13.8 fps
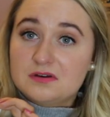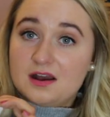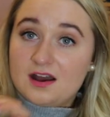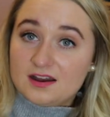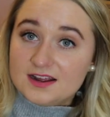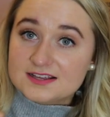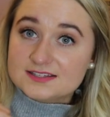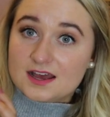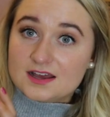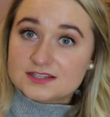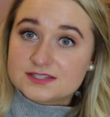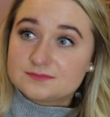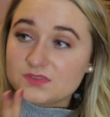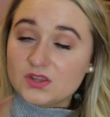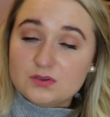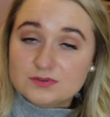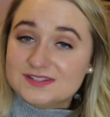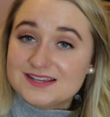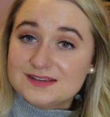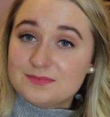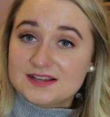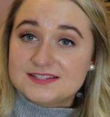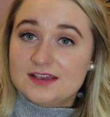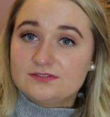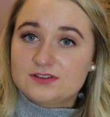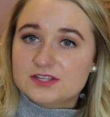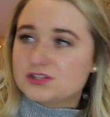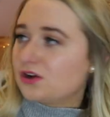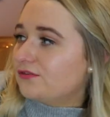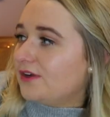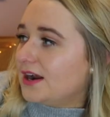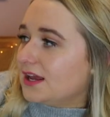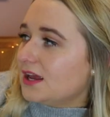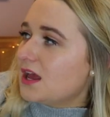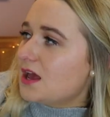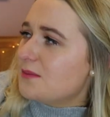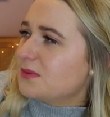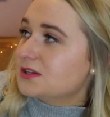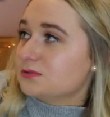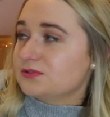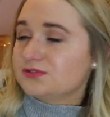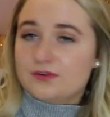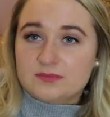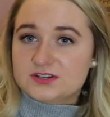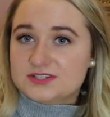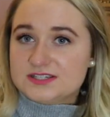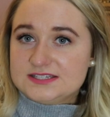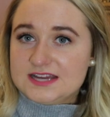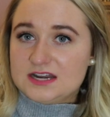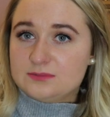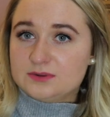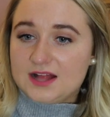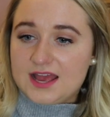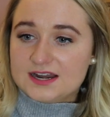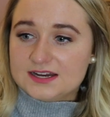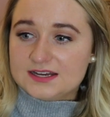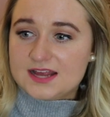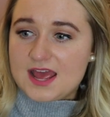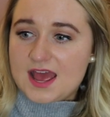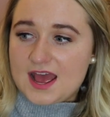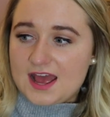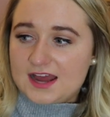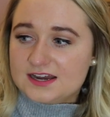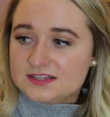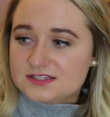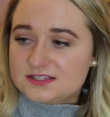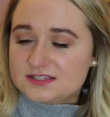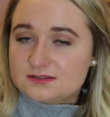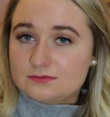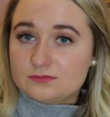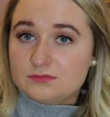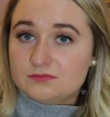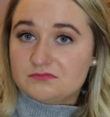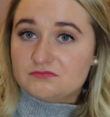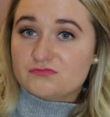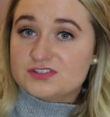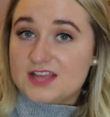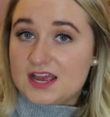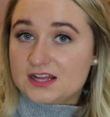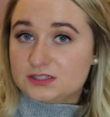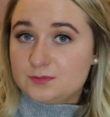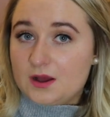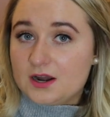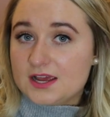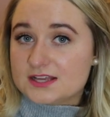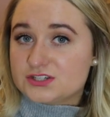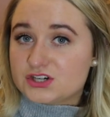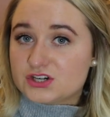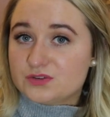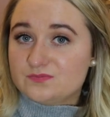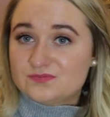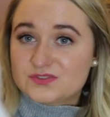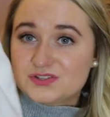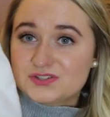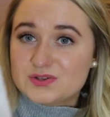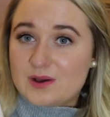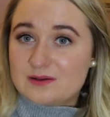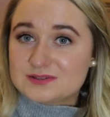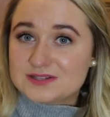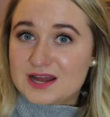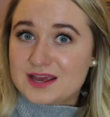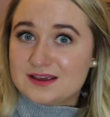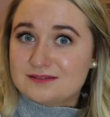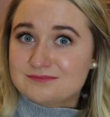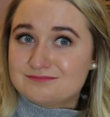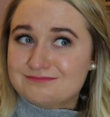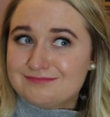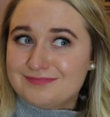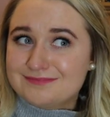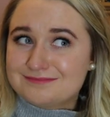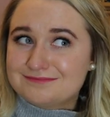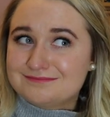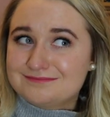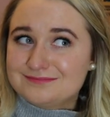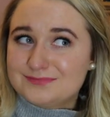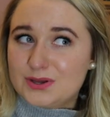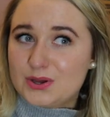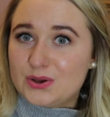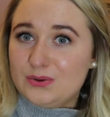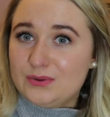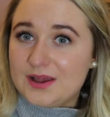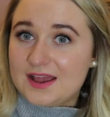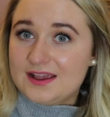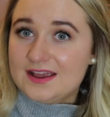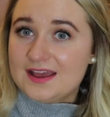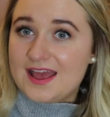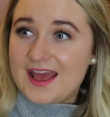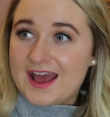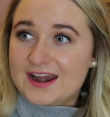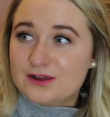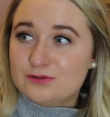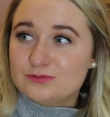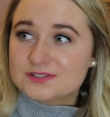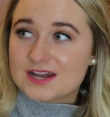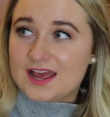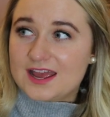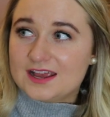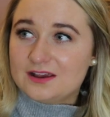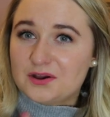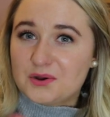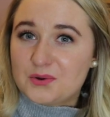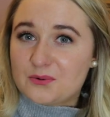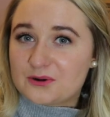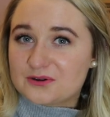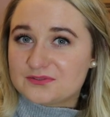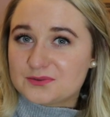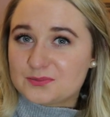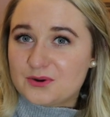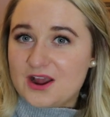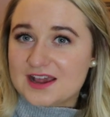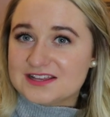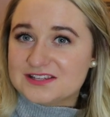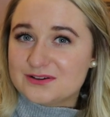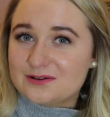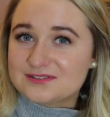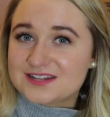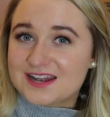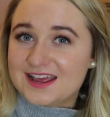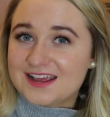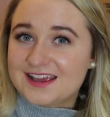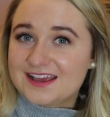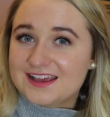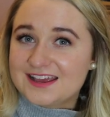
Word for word: on ASOS. It was in my saved list already because it was from their sustainable edit, and it's recycled polyester. So I was like, okay, and it was like a quarter of the price. So I was like,